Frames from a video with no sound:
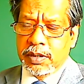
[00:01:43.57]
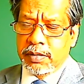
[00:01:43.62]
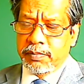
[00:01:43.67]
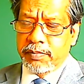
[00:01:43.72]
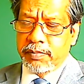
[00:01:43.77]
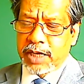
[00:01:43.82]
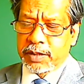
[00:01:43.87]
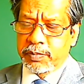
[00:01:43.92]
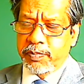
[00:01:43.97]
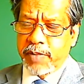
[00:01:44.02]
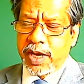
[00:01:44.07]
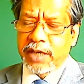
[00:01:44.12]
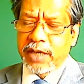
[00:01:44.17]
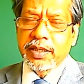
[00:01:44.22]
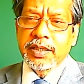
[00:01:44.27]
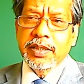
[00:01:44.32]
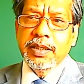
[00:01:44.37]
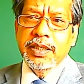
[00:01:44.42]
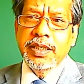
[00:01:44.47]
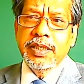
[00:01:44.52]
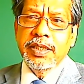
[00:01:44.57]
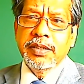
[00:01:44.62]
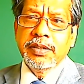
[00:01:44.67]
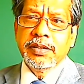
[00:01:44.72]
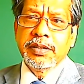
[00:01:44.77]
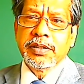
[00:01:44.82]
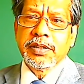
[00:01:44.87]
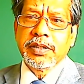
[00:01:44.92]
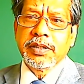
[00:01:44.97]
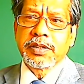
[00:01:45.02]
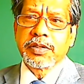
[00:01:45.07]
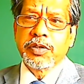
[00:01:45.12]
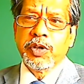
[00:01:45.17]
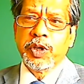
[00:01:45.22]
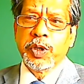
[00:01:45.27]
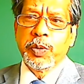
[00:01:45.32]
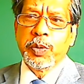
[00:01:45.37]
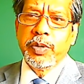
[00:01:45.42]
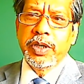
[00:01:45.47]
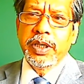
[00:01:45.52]
Mathematically, it's
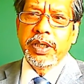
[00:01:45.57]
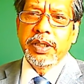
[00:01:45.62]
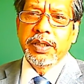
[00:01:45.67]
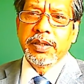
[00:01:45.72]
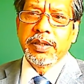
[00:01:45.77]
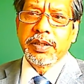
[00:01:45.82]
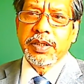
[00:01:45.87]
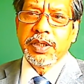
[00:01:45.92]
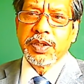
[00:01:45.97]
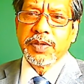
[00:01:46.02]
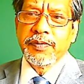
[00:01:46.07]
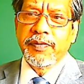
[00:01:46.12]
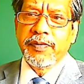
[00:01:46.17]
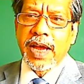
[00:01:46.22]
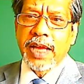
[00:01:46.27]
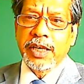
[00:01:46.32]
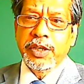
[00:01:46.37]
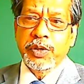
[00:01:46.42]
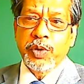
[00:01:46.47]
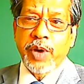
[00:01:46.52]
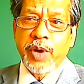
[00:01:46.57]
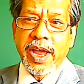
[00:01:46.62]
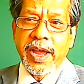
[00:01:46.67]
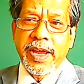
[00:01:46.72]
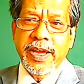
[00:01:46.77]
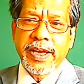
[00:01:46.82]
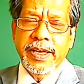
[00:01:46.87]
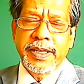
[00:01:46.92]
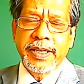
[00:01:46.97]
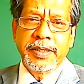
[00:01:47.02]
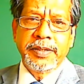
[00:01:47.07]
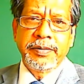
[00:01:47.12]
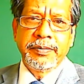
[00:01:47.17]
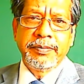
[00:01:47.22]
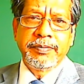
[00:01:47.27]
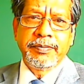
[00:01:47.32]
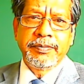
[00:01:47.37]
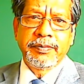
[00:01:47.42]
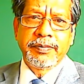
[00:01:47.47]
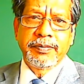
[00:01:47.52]
going to be this value A.
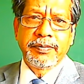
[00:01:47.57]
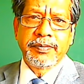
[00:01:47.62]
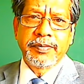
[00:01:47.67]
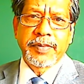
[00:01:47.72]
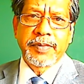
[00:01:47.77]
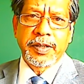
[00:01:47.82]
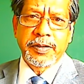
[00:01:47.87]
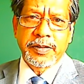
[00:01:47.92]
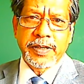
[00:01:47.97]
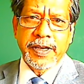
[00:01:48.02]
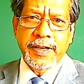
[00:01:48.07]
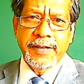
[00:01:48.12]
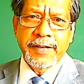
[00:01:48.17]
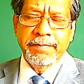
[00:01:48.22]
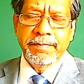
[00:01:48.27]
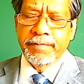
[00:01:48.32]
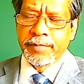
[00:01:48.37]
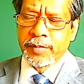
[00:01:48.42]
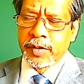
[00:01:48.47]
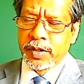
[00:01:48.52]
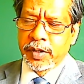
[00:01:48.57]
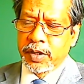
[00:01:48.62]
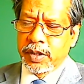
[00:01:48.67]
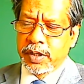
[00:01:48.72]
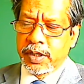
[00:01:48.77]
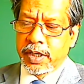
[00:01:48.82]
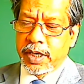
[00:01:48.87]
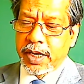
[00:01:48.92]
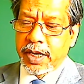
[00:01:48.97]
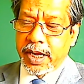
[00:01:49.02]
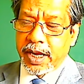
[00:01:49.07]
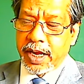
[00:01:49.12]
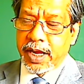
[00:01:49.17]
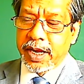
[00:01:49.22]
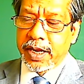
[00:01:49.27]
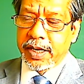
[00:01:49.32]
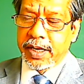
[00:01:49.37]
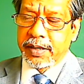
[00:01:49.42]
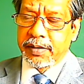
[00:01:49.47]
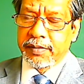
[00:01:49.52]
Okay?
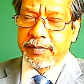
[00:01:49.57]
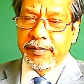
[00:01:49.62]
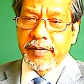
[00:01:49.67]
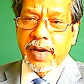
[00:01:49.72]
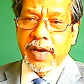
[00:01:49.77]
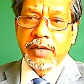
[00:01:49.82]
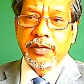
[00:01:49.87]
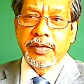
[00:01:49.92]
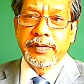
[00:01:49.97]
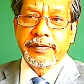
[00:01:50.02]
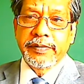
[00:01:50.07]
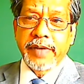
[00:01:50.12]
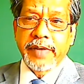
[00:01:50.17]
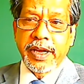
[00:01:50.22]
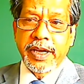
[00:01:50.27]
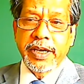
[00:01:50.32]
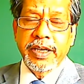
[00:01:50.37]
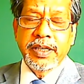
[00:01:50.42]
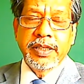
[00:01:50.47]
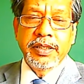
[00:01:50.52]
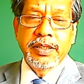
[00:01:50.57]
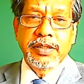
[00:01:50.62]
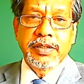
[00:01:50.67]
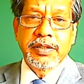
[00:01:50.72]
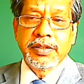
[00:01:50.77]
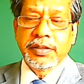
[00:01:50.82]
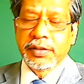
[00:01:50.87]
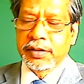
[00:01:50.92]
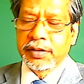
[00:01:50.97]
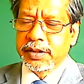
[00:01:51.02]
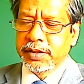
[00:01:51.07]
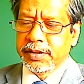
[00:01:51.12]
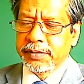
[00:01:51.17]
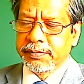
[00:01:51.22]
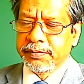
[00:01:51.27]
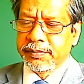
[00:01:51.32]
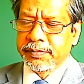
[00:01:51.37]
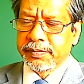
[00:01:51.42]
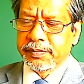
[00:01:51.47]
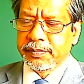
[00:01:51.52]
A, value of A is the
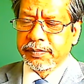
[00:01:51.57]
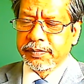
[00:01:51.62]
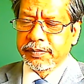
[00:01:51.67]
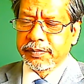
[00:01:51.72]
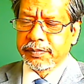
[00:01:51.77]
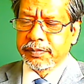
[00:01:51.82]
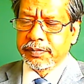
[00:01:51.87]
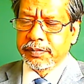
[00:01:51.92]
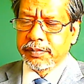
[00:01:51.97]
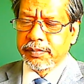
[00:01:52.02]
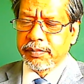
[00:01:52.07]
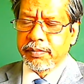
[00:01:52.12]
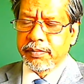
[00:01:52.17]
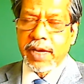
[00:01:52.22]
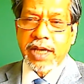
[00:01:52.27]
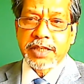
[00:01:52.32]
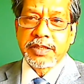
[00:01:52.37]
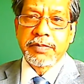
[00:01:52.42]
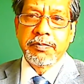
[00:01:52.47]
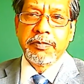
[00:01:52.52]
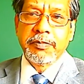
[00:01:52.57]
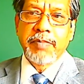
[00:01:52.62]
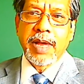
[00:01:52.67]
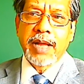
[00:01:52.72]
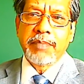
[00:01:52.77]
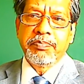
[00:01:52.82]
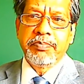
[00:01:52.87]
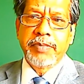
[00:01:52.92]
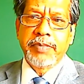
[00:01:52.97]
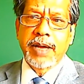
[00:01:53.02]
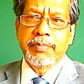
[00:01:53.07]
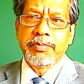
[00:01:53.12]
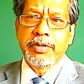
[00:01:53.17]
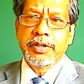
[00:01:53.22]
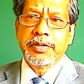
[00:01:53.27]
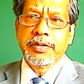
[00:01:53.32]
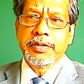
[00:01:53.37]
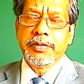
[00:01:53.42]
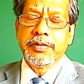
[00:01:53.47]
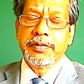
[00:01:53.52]
maximum
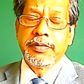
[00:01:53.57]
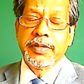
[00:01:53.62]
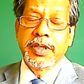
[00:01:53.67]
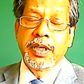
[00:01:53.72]
amplitude.